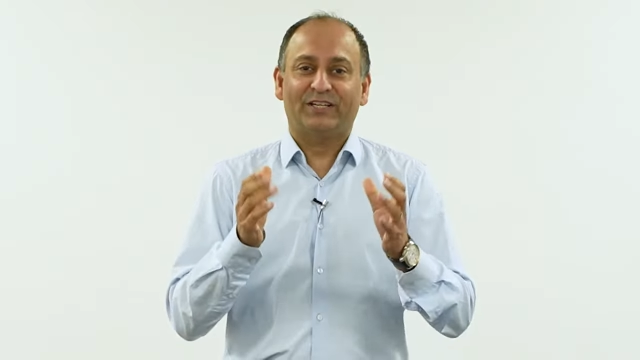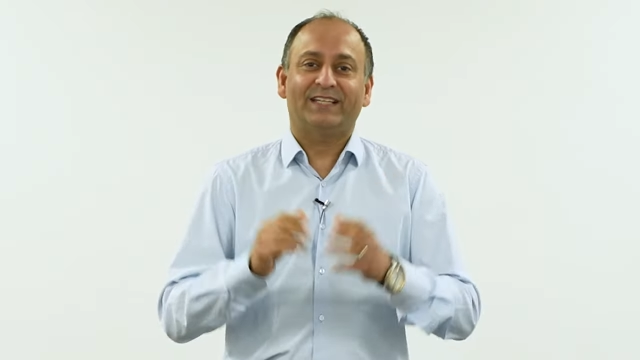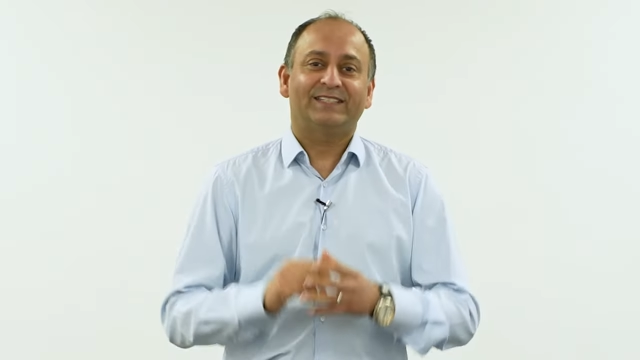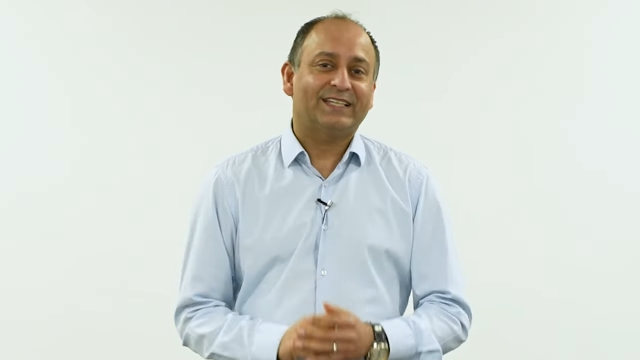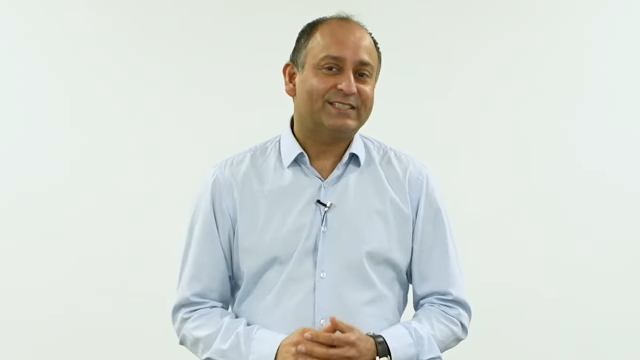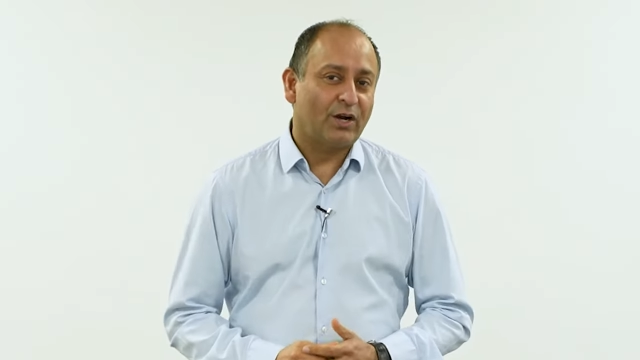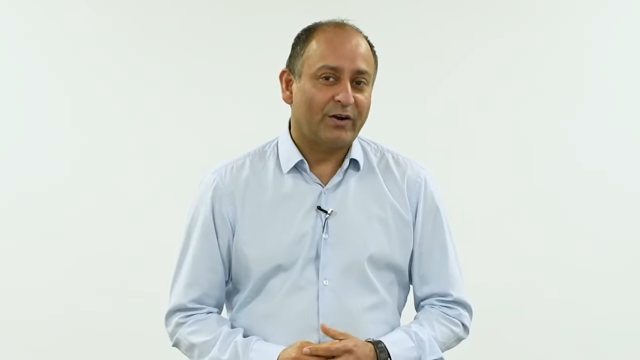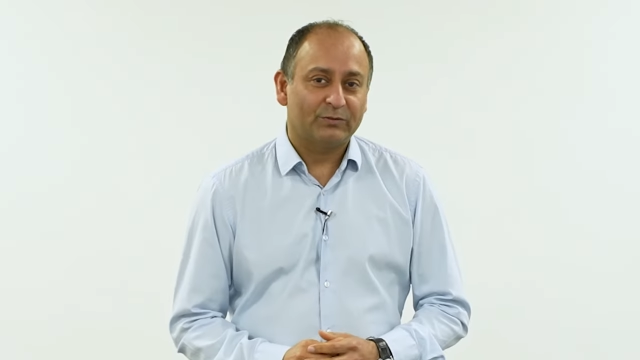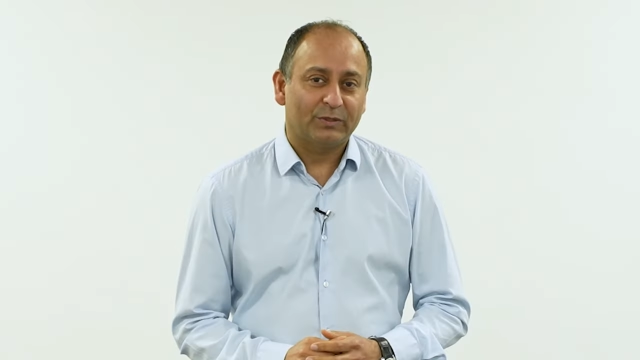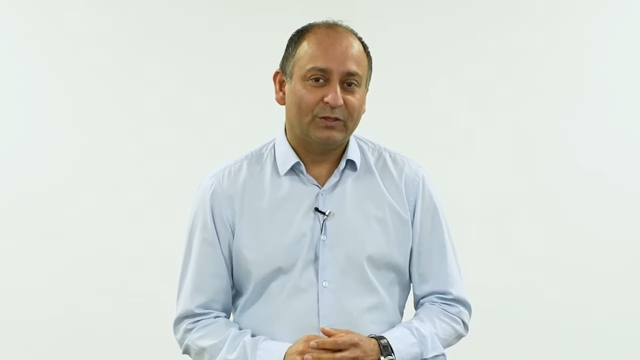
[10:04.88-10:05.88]
shared six
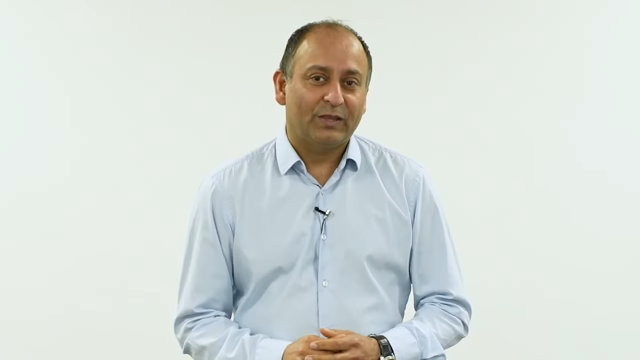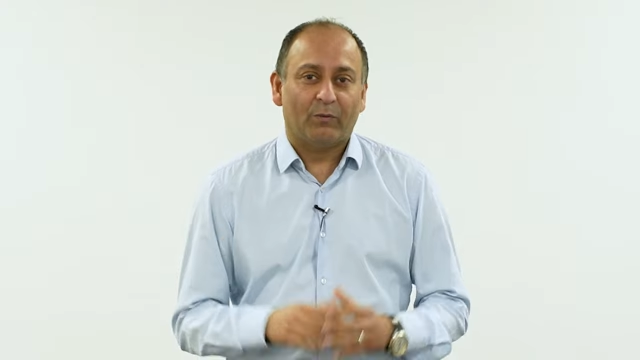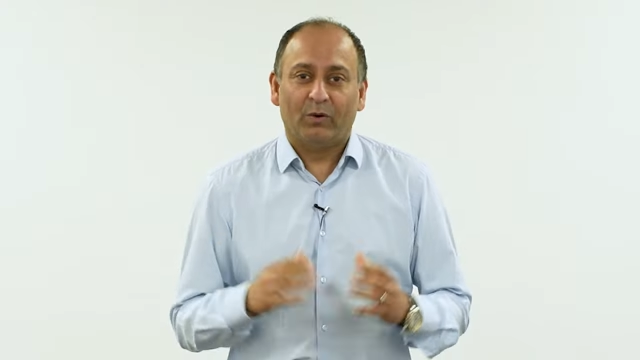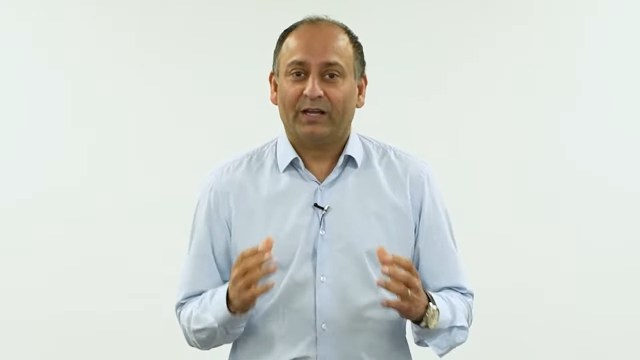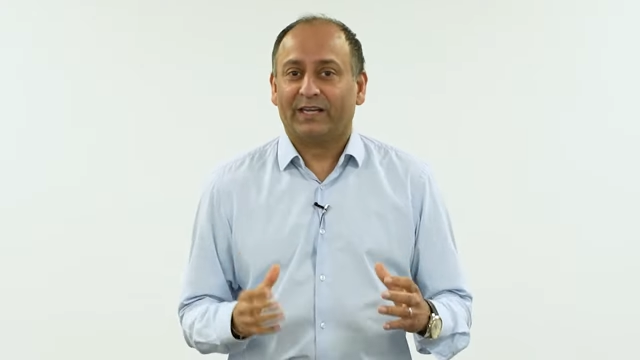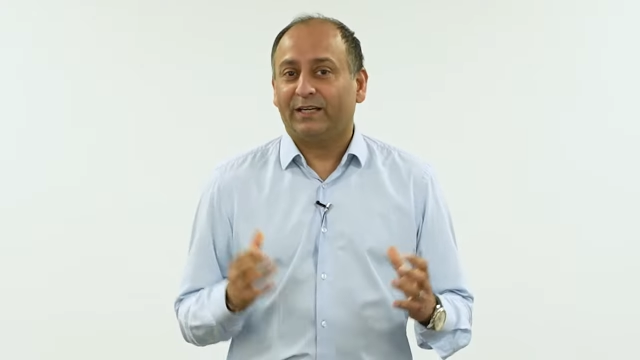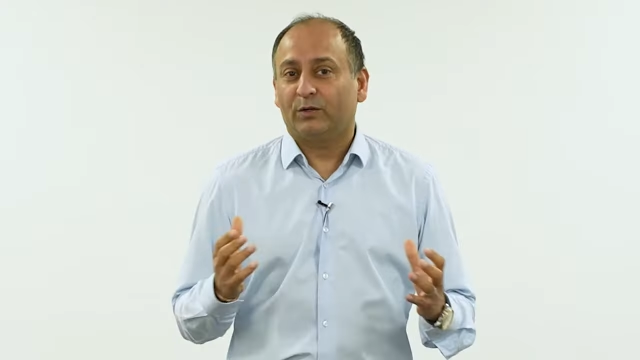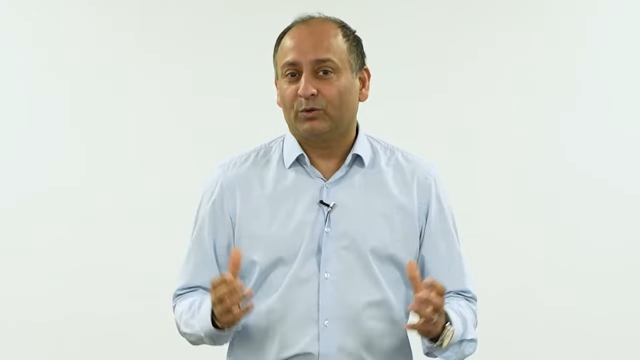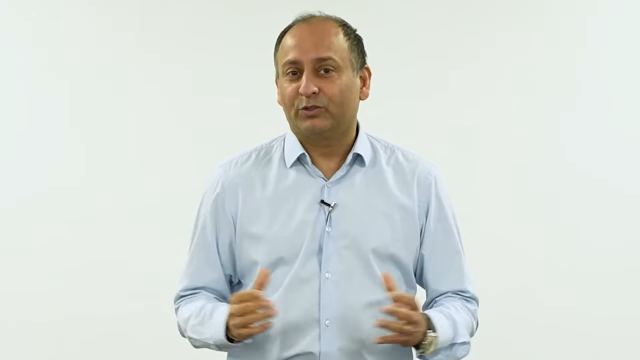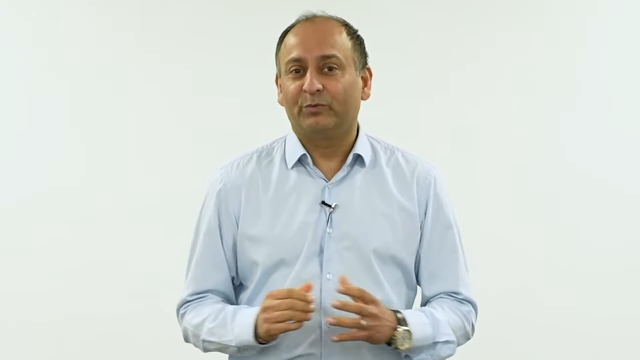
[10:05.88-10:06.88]
scenarios with you that work in
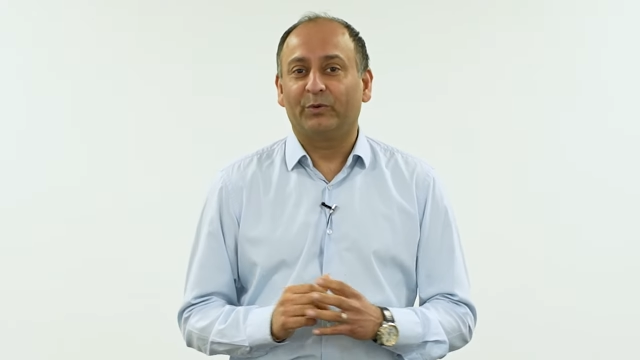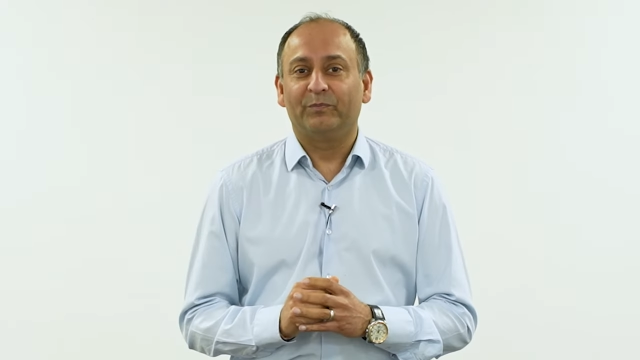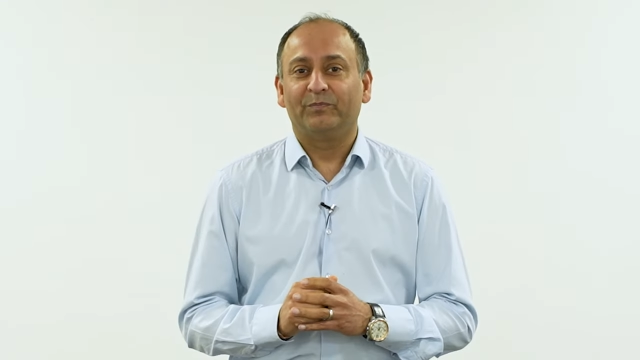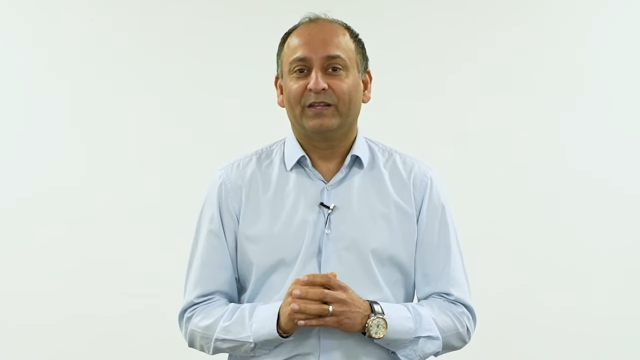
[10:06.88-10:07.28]
an auction room.